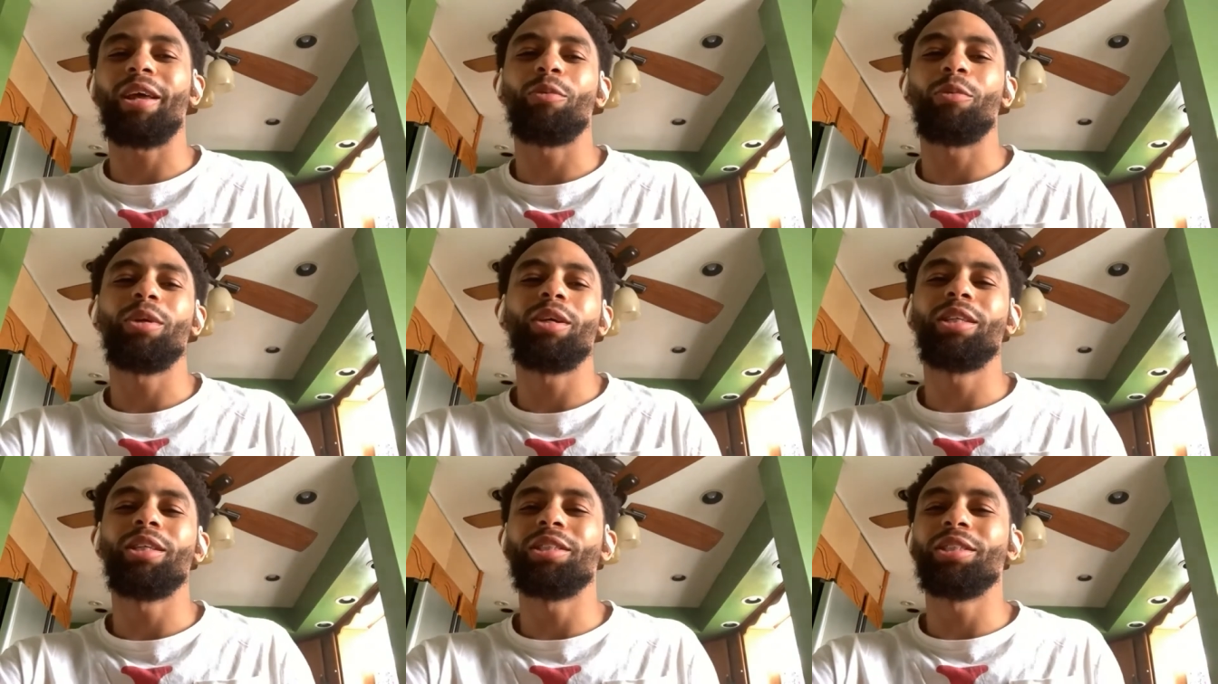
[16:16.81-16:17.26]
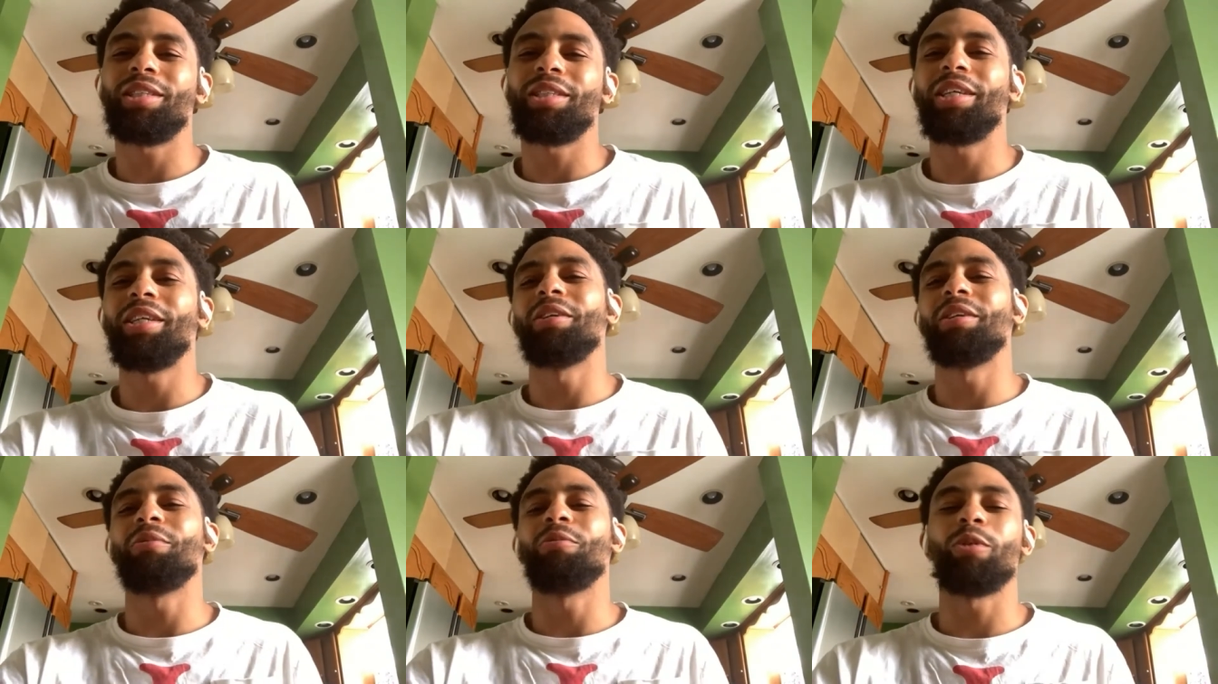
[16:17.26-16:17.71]
like we're
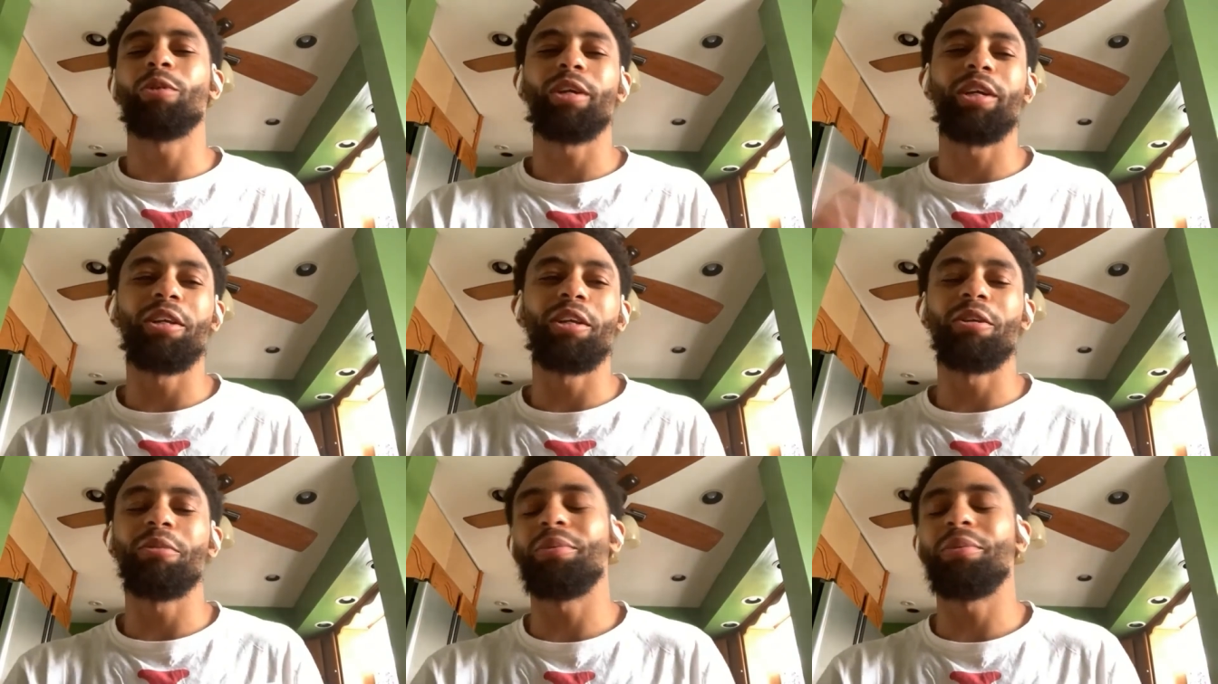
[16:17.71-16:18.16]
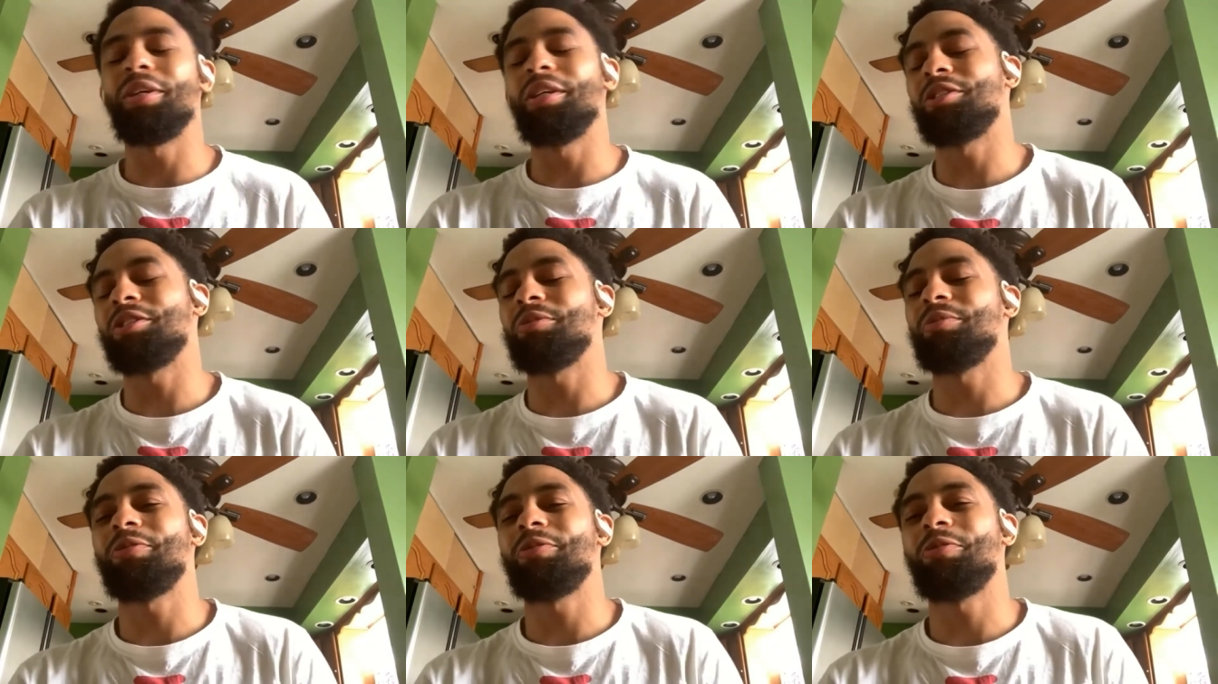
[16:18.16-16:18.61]
eating a
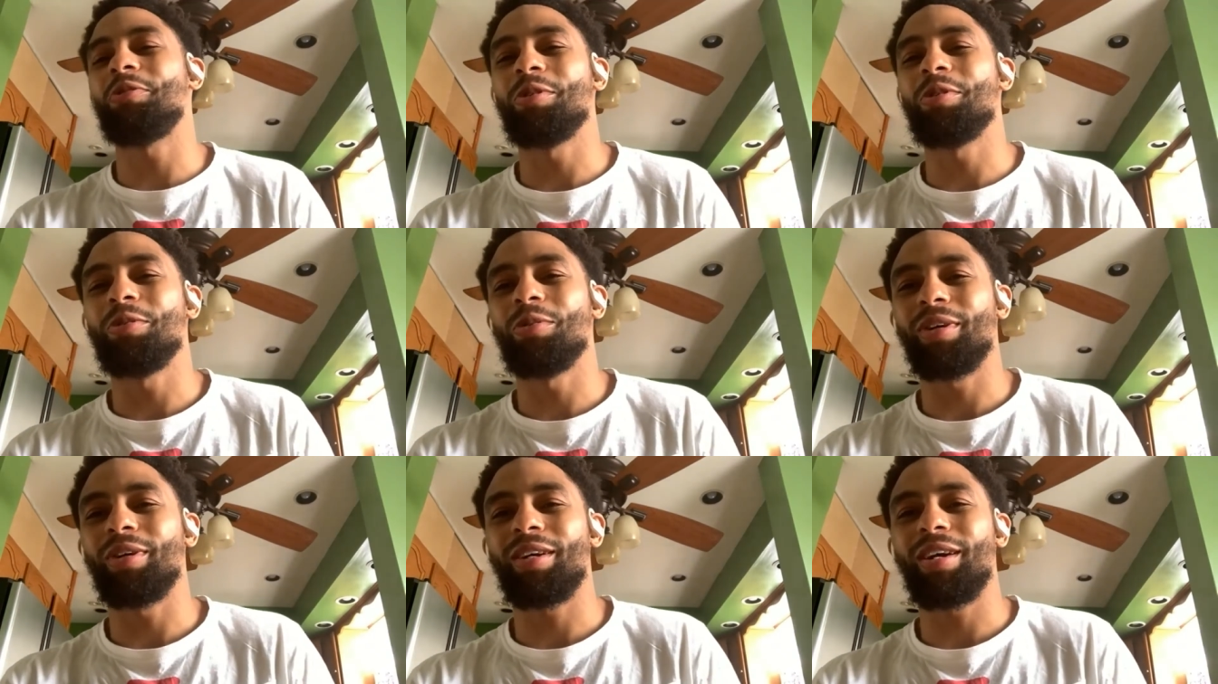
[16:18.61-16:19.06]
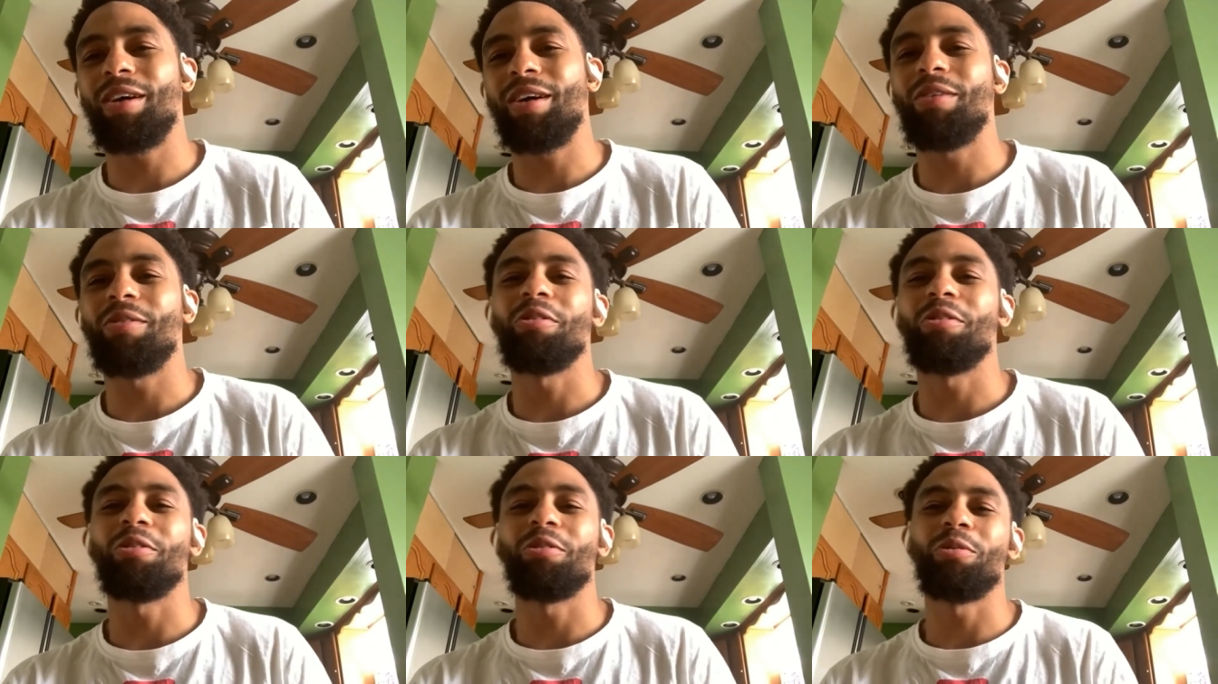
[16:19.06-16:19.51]
pizza before we work
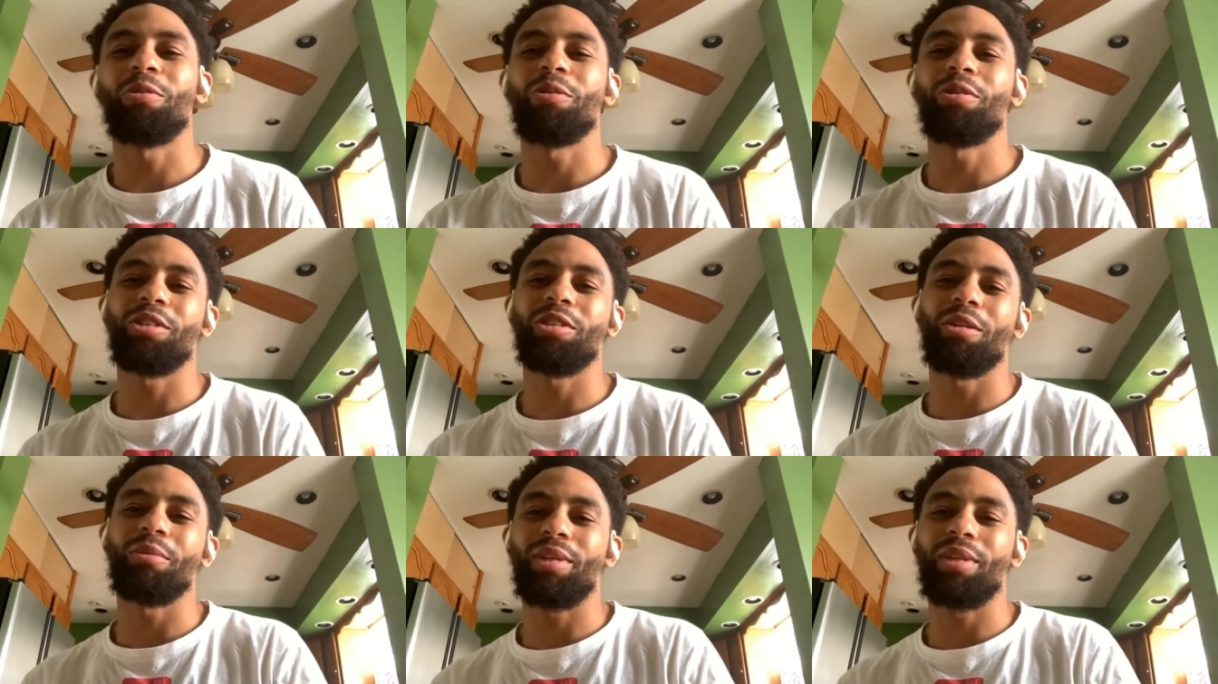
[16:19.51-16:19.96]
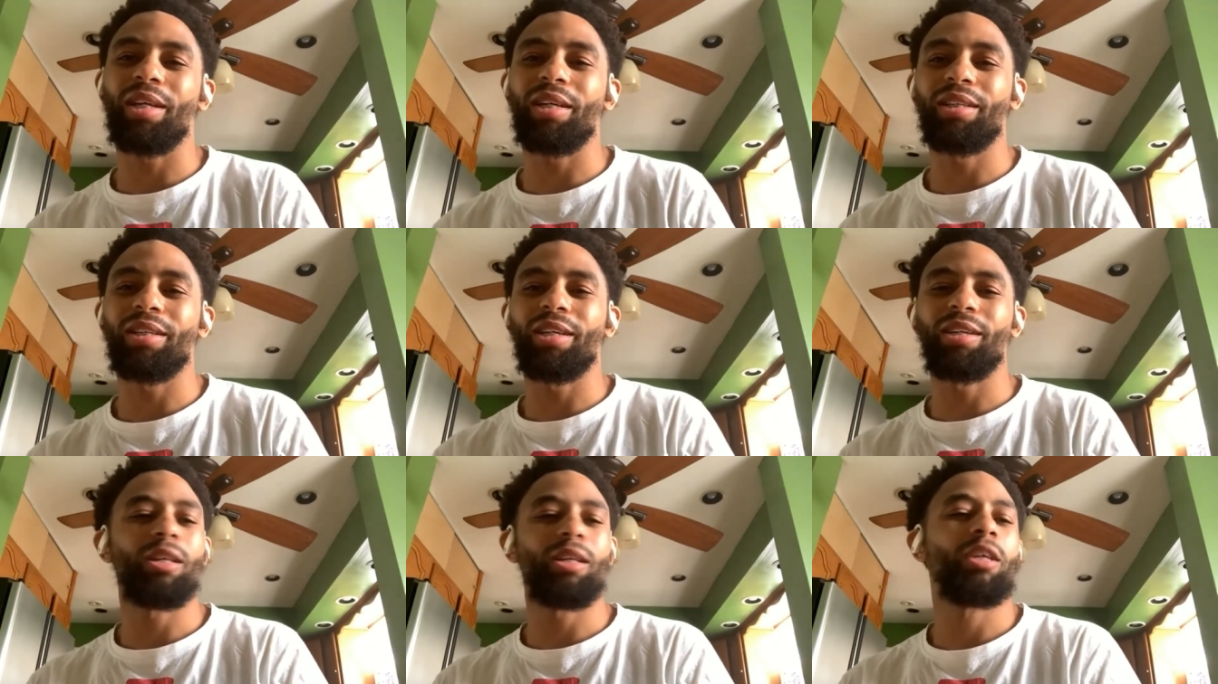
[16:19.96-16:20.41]
out or something like that.